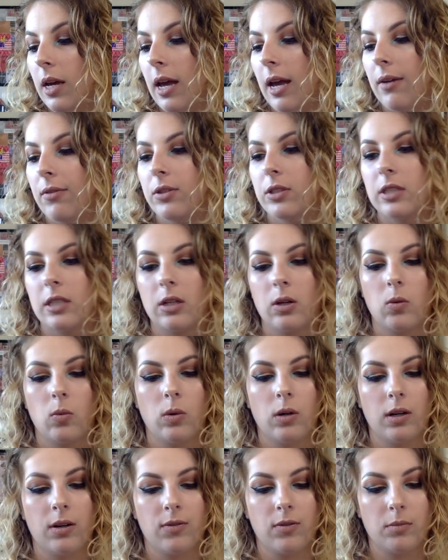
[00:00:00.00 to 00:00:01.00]
Every single
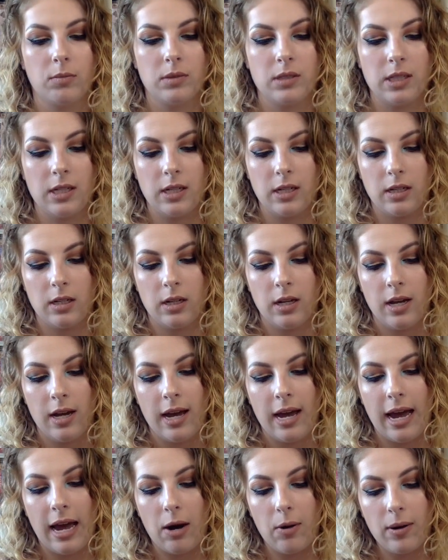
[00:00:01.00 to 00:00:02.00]
one of them did.
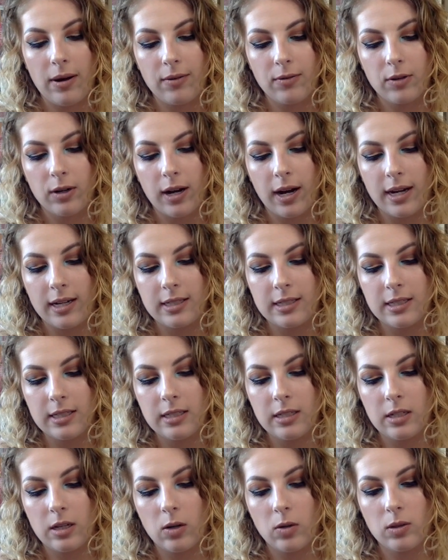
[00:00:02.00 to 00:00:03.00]
However, I
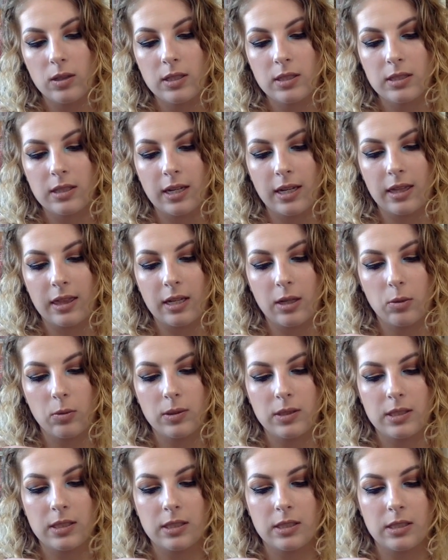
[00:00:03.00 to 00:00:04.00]
did notice like there
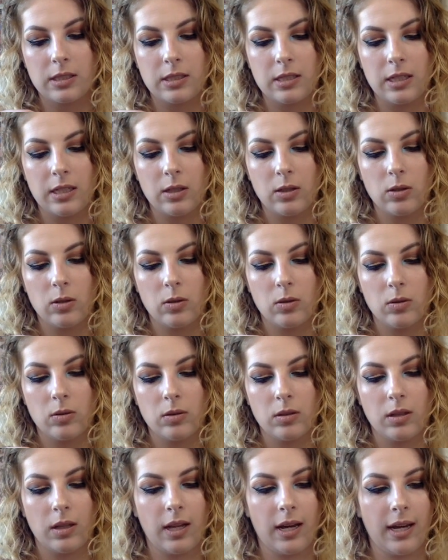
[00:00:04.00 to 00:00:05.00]
was still
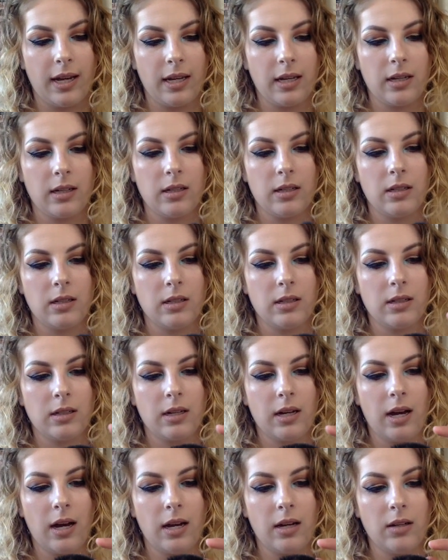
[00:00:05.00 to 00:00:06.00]
like
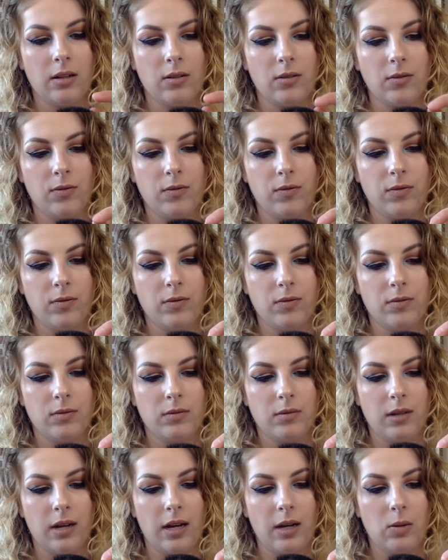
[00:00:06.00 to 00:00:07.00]
kind of,
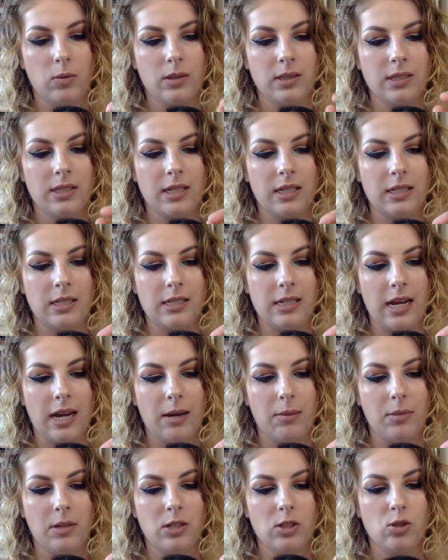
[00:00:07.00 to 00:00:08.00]
I don't want to say
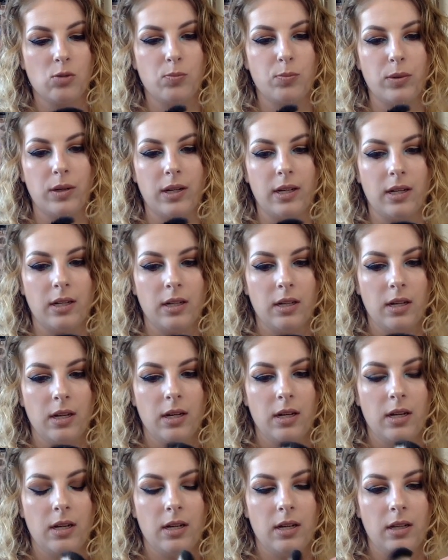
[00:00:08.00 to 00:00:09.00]
damage, but
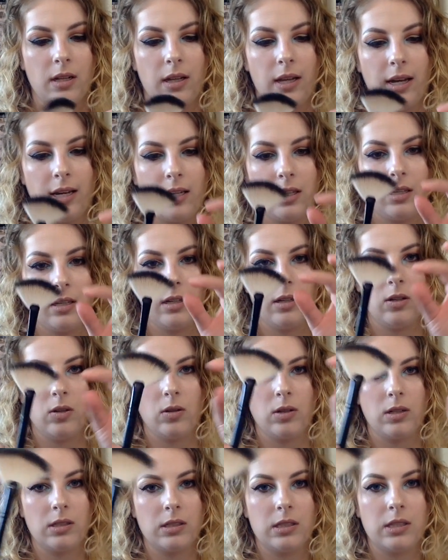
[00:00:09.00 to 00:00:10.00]
like you
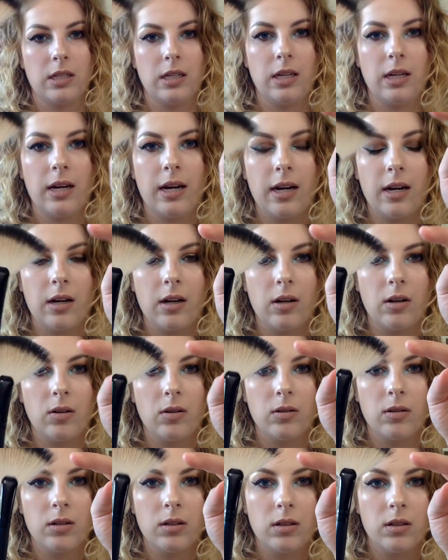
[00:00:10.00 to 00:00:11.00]
can see how,